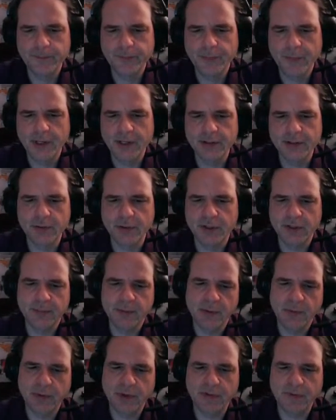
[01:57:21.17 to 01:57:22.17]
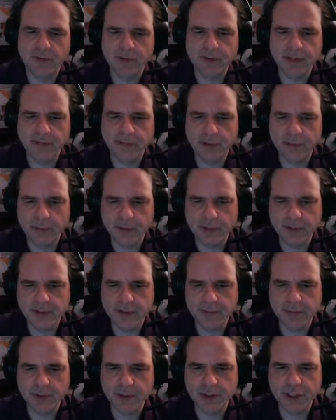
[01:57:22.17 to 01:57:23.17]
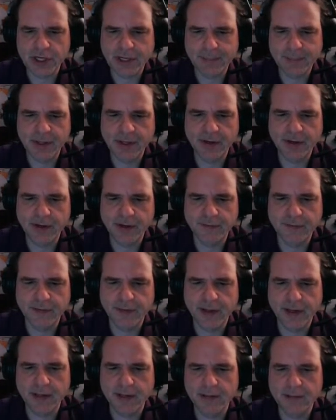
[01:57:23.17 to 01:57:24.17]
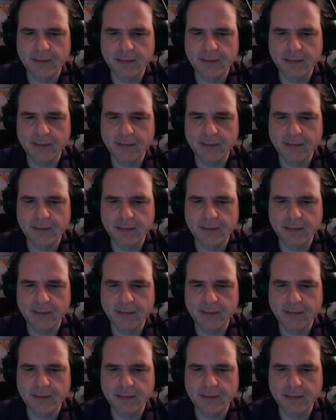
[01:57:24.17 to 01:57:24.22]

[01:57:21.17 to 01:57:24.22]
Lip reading: is going to be whatever level was. So we're chopping off that